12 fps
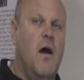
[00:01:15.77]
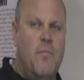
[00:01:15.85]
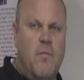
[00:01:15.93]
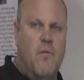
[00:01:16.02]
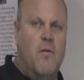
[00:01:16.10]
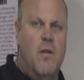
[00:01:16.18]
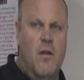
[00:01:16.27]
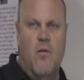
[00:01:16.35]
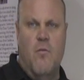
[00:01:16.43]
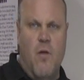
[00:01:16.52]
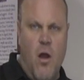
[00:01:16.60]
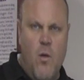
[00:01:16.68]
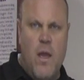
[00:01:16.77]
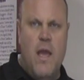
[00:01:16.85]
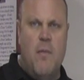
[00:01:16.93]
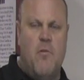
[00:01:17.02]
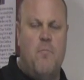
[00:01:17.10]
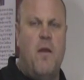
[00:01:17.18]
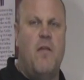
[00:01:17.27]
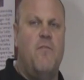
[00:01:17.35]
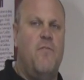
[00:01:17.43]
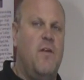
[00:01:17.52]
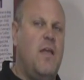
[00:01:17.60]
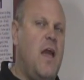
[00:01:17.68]
up to OEM
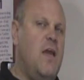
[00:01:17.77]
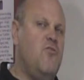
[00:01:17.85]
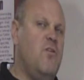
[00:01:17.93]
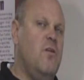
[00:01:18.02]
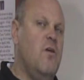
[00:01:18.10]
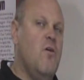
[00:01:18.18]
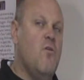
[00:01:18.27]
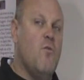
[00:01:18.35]
specification,